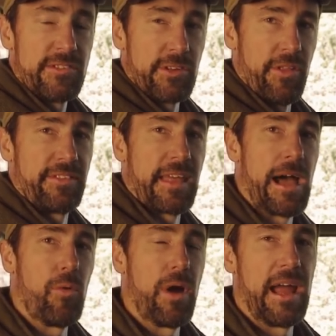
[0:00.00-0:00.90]
so that
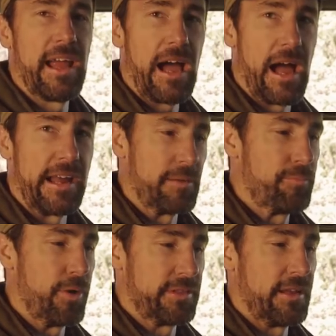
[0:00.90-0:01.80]
that way I can
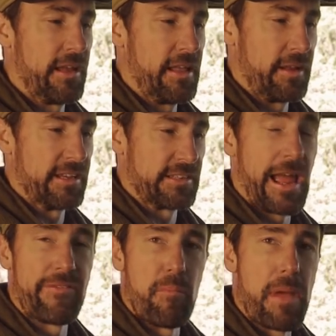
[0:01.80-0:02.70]
put the because I
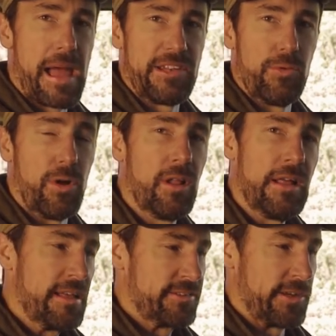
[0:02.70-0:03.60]
have a manual.
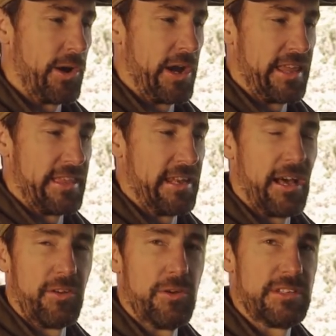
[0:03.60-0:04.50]
So and then
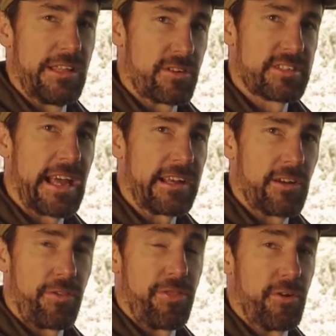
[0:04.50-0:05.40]
I'll use either second
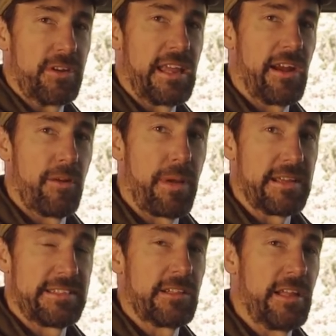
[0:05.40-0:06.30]
or third gear and
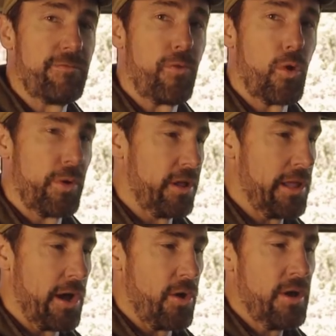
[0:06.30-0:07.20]
basically in four wheel
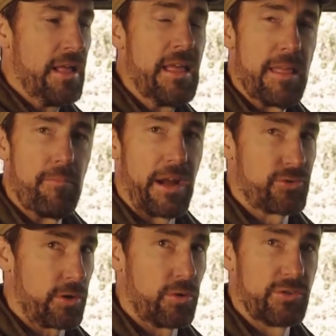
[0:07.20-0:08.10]
low my
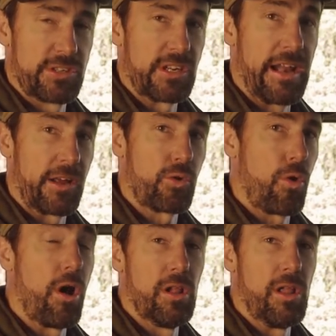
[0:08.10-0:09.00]
truck will just kind of
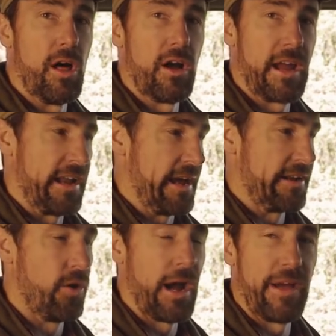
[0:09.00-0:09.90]
crawl along and I
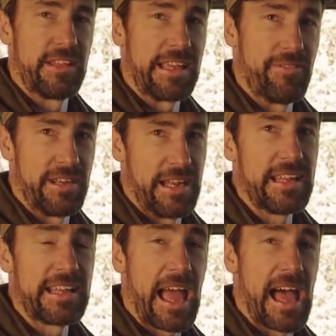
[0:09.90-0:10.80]
don't have to give it
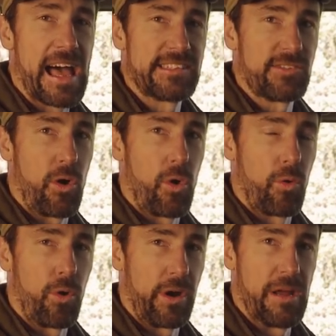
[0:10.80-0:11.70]
any gas or
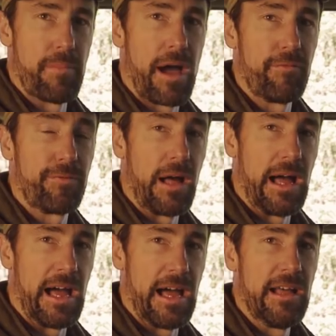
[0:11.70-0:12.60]
worry about
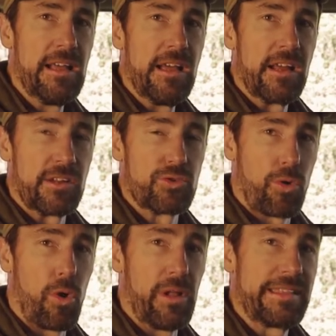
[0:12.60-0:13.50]
uh,
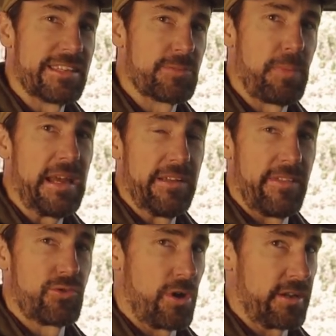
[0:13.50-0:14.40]
controlling the speed of
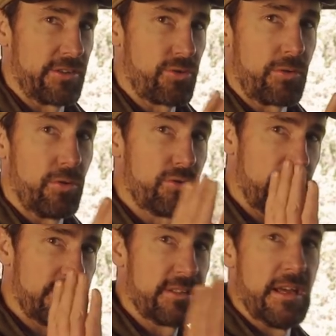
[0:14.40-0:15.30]
the truck. The truck will
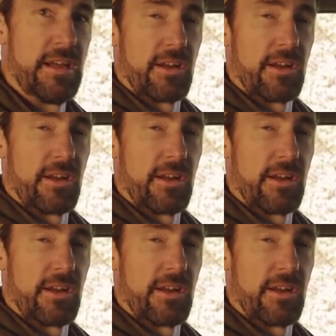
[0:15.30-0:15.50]
just